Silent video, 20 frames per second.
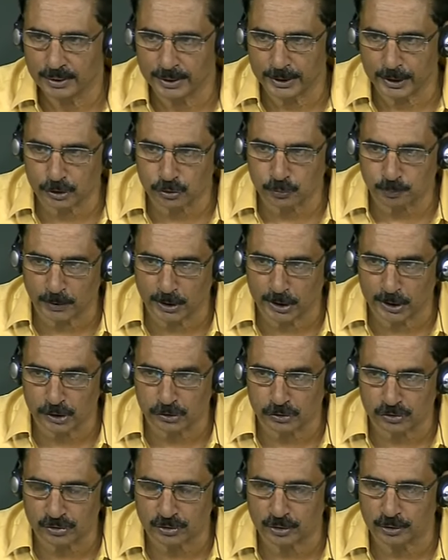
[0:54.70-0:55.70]
Yes,
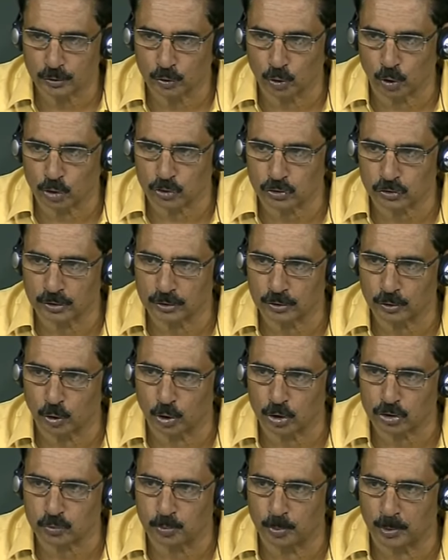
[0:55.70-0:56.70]
please, those
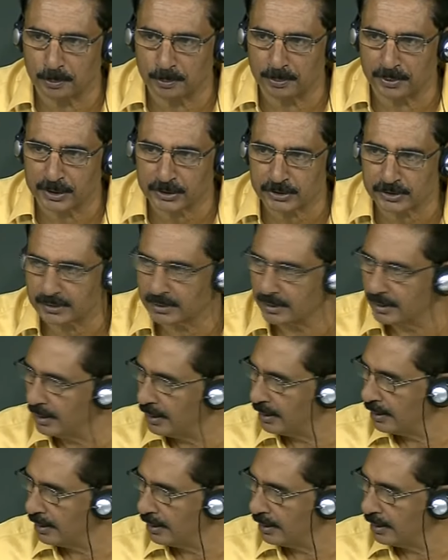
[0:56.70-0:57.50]
members.